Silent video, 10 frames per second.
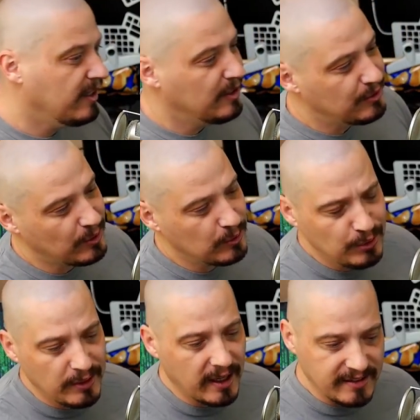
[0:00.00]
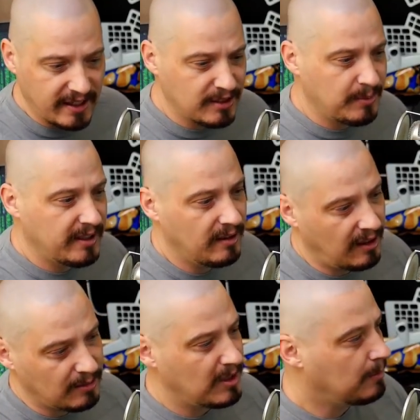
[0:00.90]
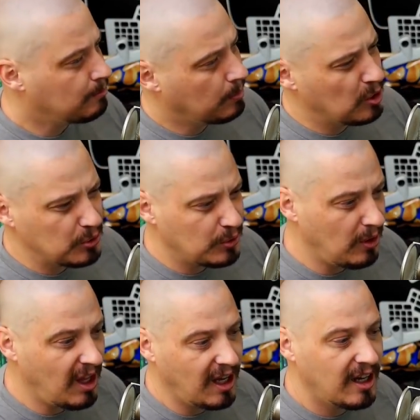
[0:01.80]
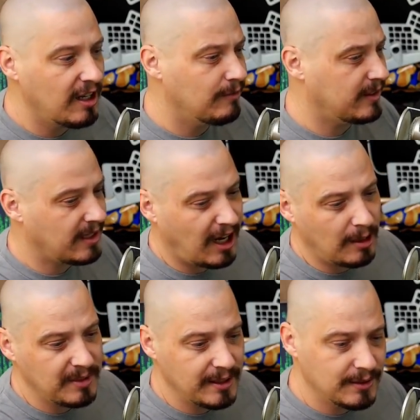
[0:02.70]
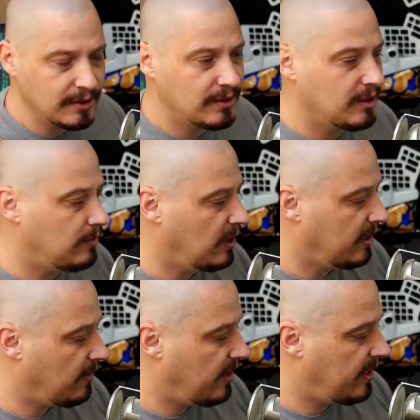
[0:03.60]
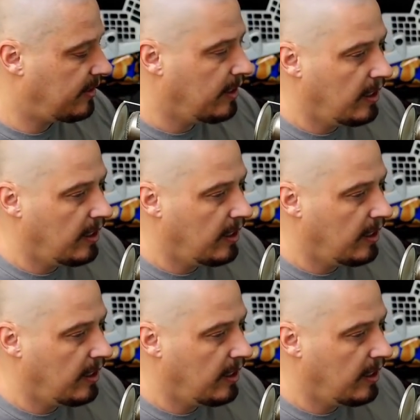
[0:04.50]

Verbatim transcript: So, you guys asked me a lot about personal life and hobbies and stuff like that.